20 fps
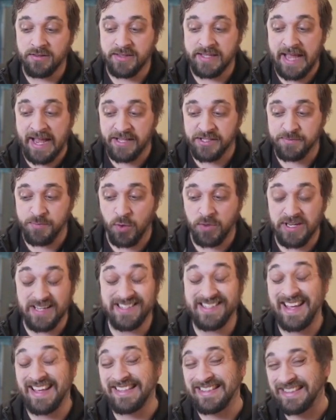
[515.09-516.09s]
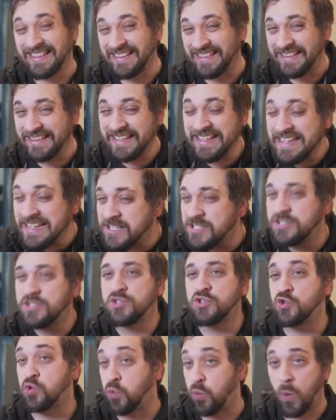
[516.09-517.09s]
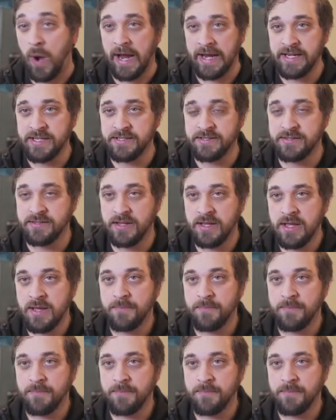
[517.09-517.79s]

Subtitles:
the Asmodeus at least twice,